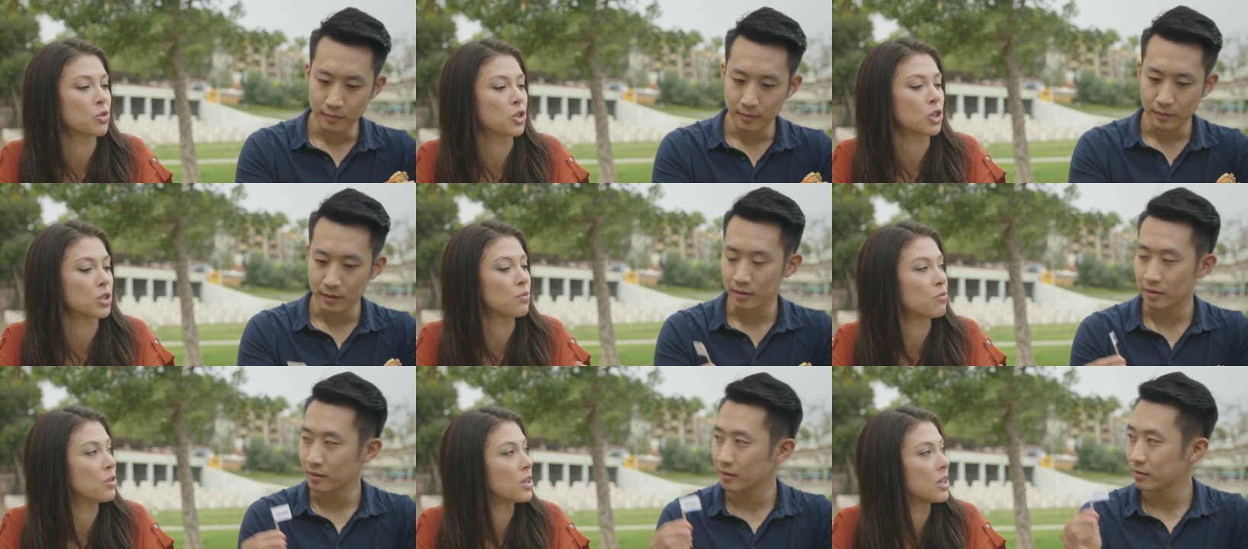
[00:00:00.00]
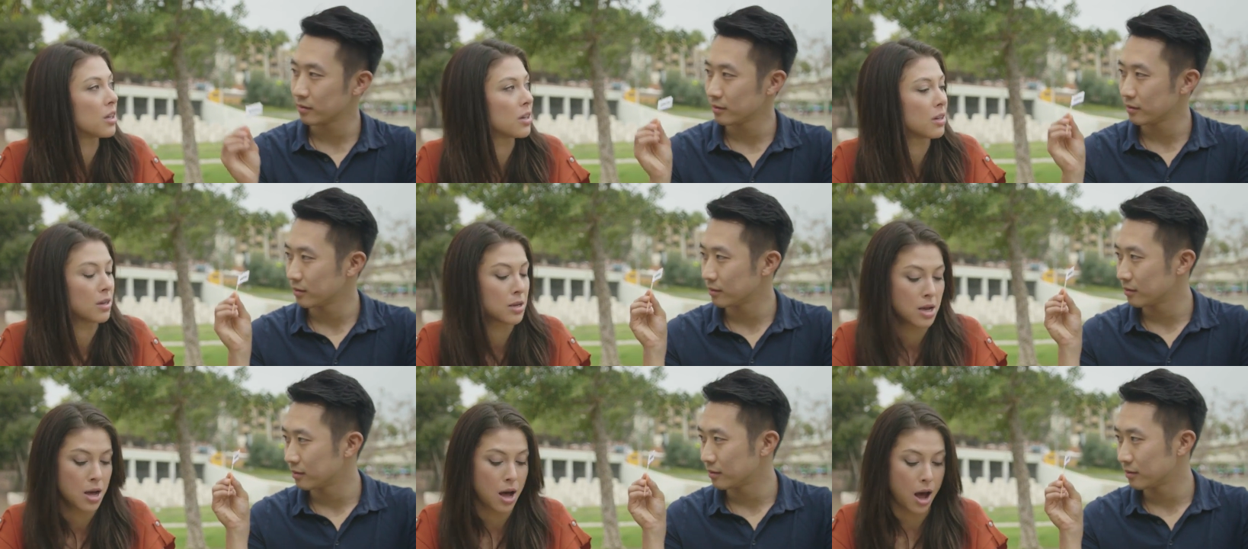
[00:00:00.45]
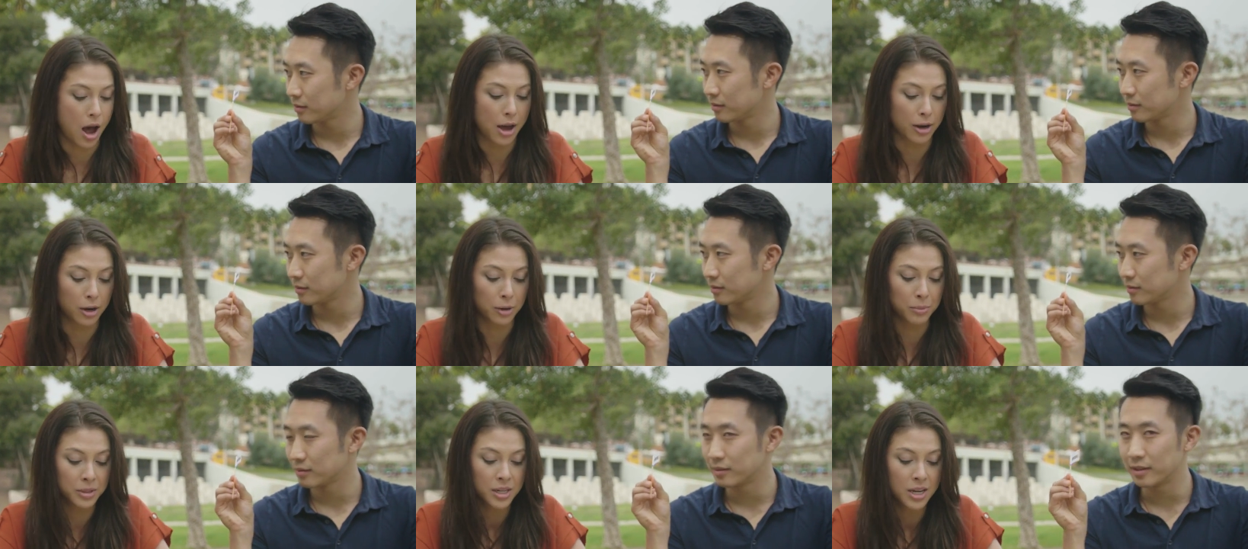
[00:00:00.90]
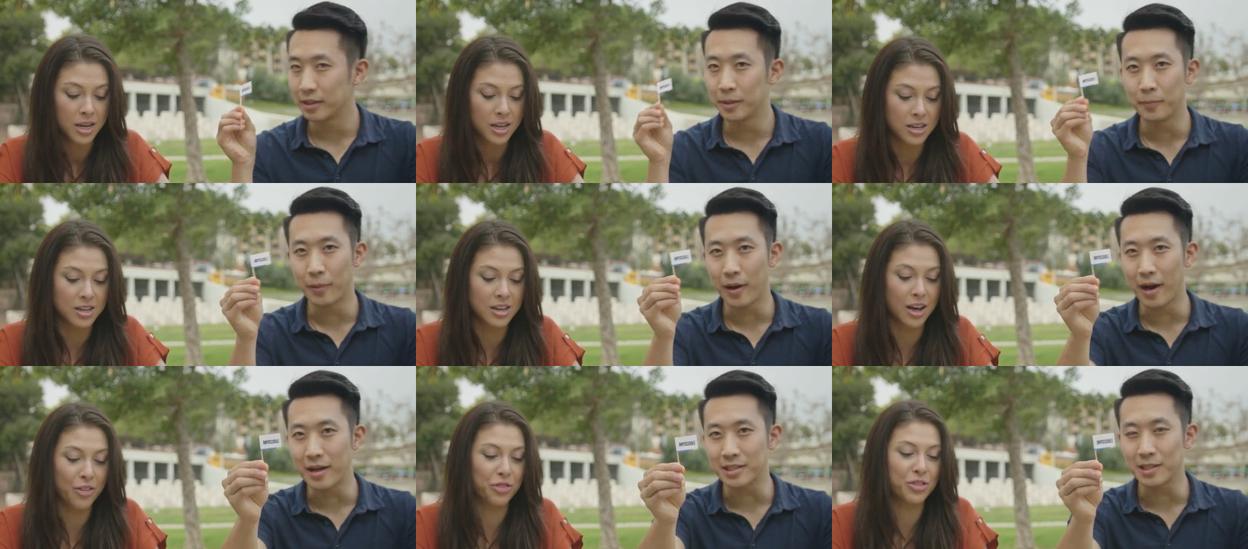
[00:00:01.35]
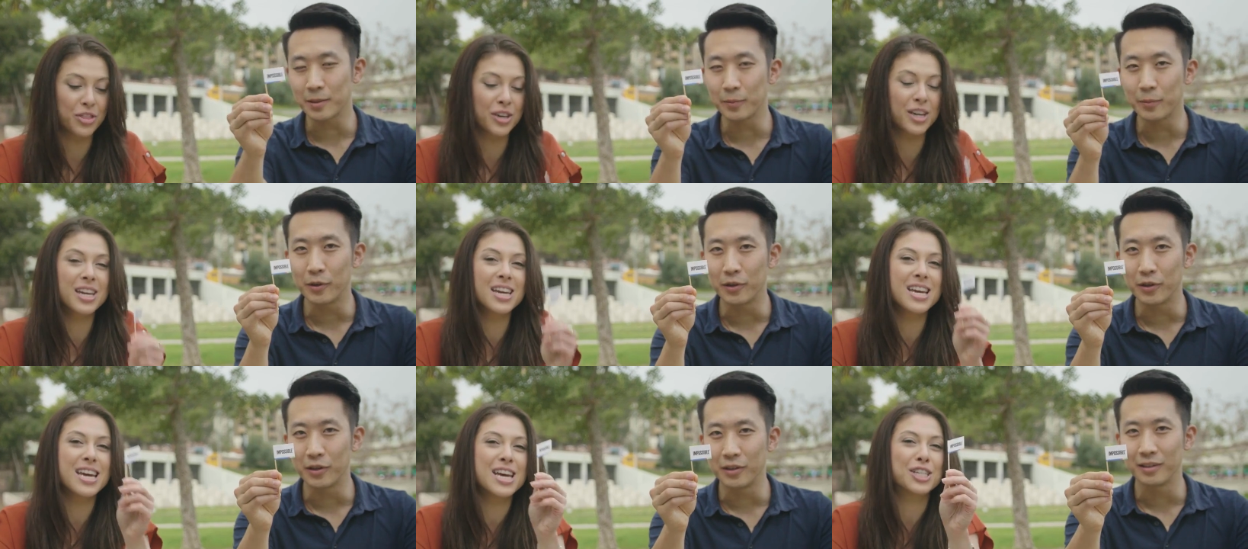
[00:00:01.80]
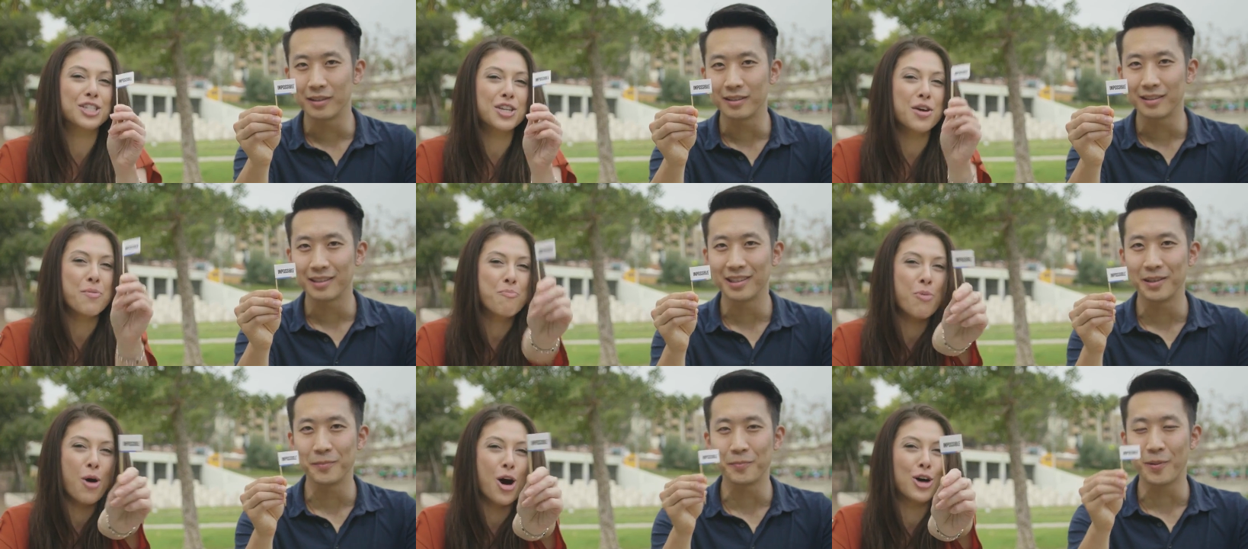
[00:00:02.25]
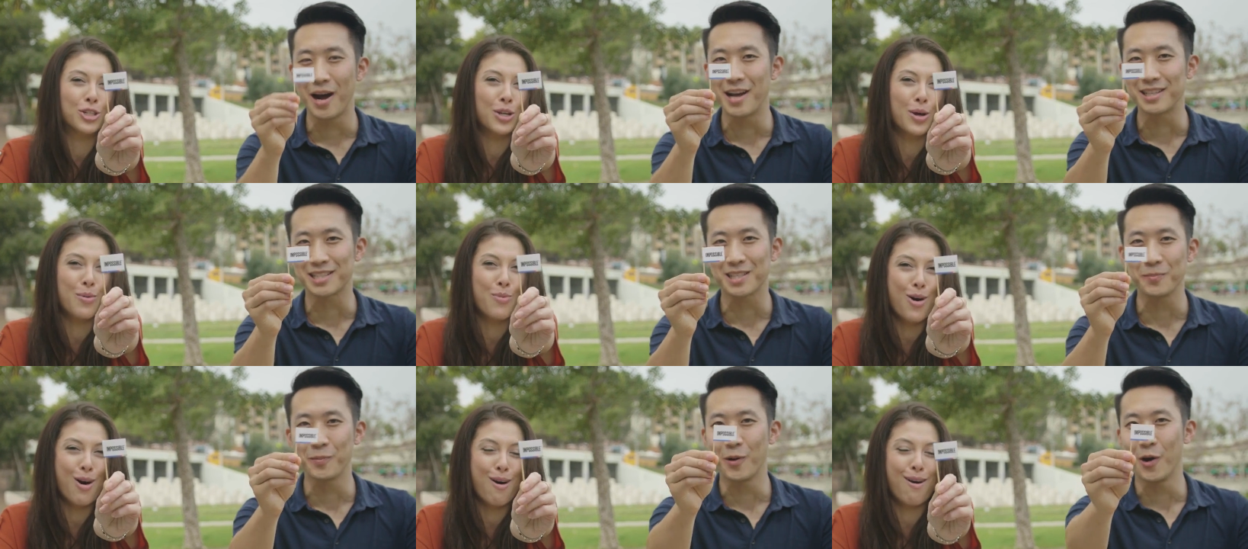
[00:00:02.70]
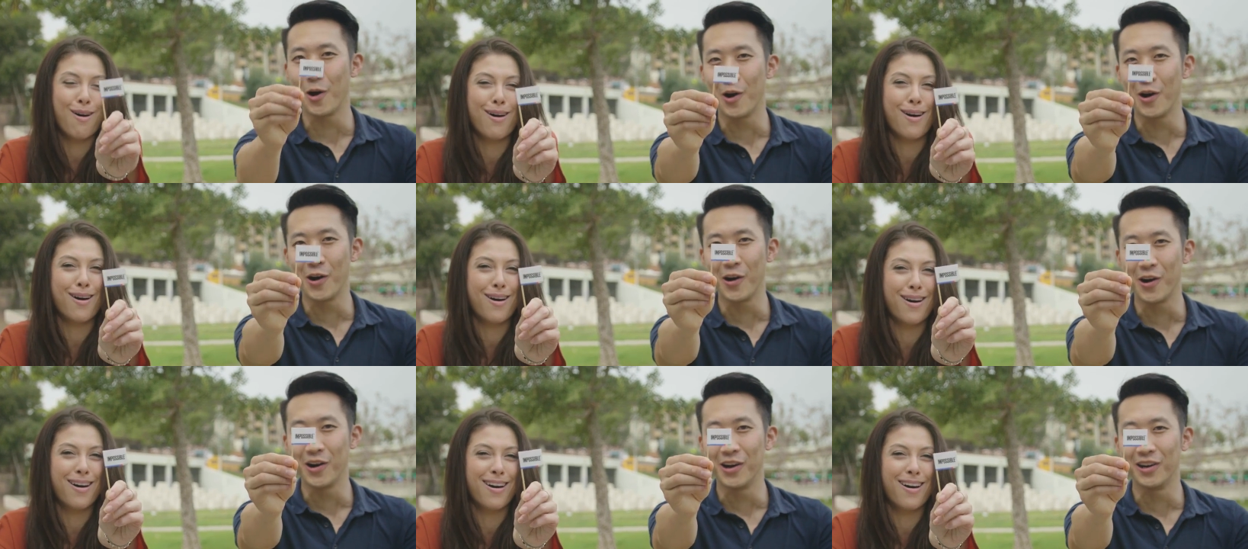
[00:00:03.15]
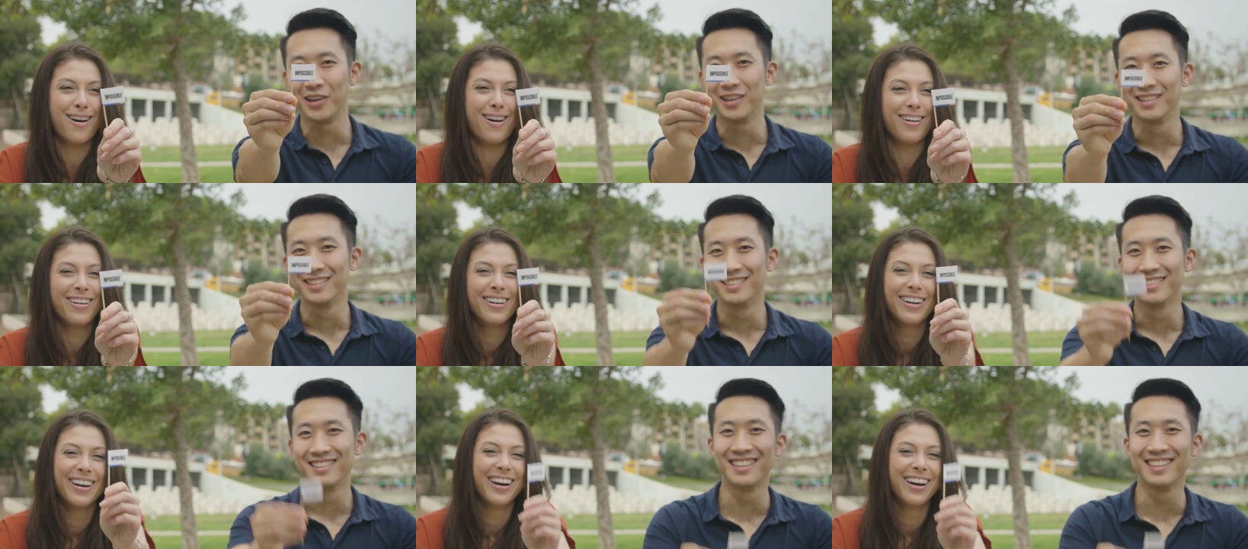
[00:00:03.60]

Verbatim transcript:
Speaker 1: just vegan items. Impossible. Nothing is impossible.